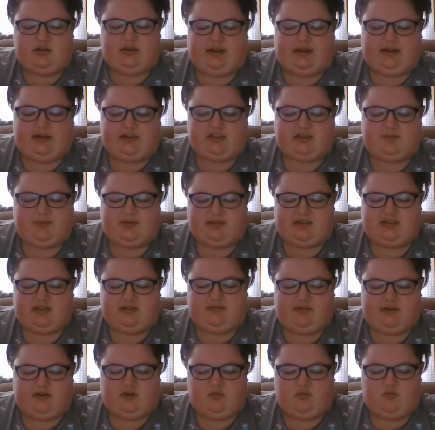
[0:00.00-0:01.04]

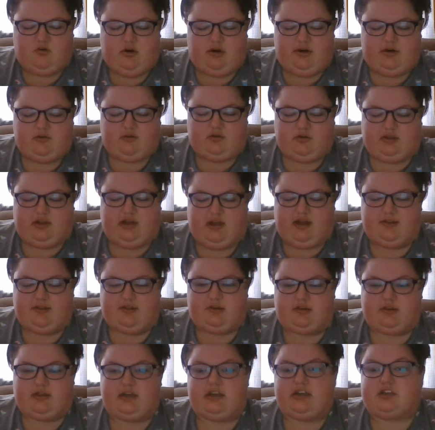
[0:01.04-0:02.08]
specific one or the
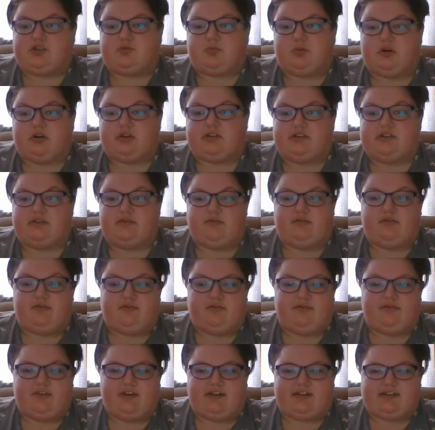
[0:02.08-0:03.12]
other that each person
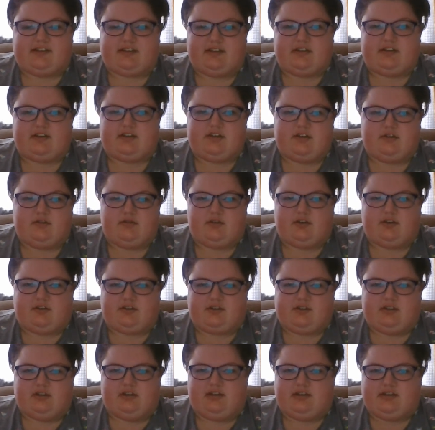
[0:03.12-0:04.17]
fits into.
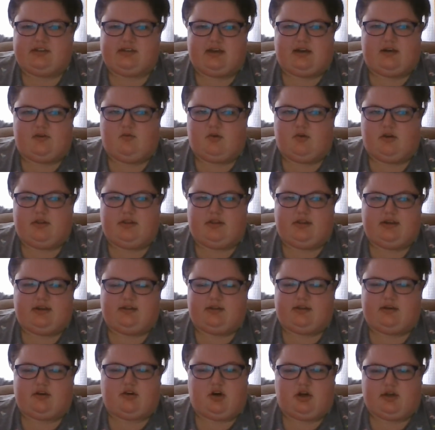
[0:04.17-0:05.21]
There's at least one thing
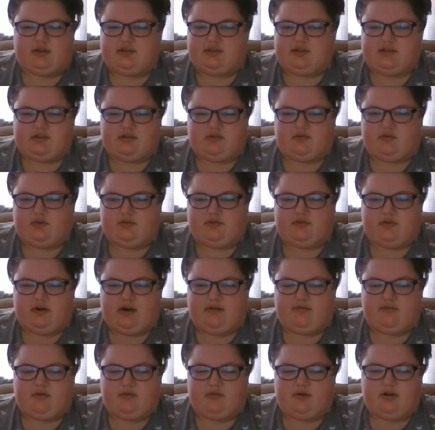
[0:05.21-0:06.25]
that crosses over for
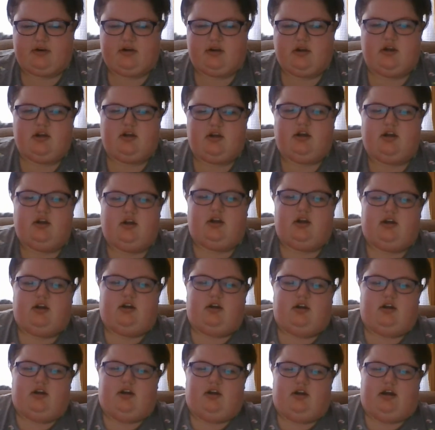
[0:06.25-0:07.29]
everyone.
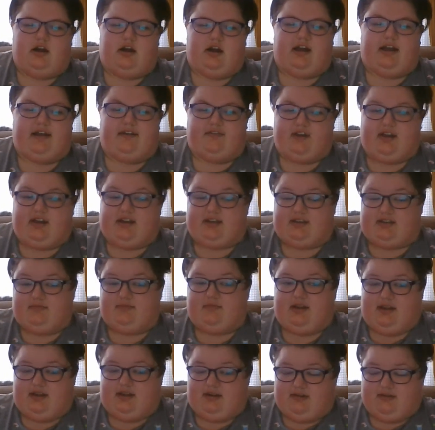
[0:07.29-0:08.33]
I have yet to
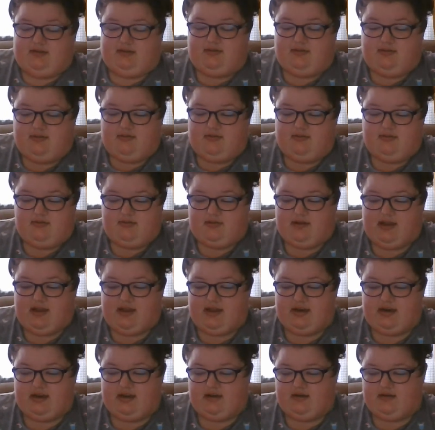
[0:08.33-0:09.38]
meet
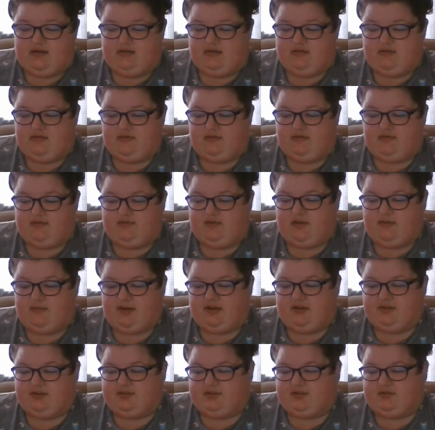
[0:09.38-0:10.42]
any
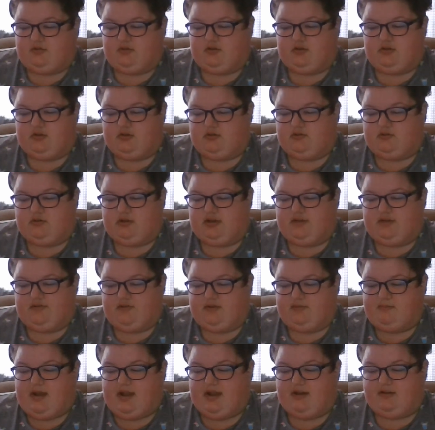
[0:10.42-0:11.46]
females or
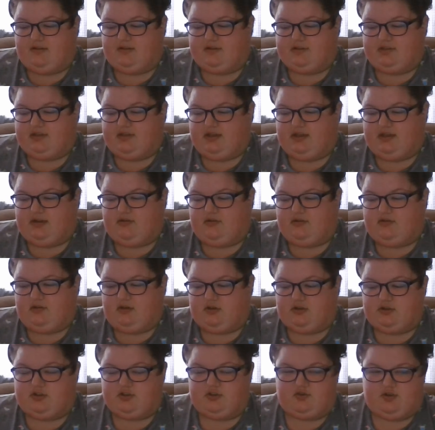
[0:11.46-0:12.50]
even males that
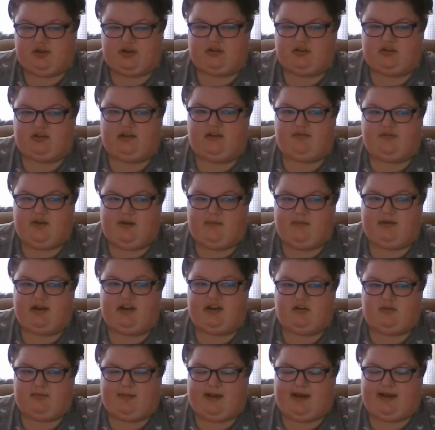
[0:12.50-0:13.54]
are strictly
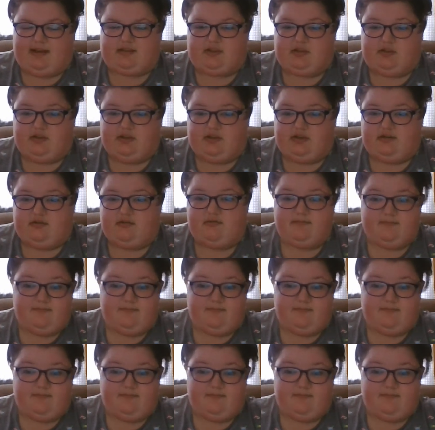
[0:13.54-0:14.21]
feminine or masculine.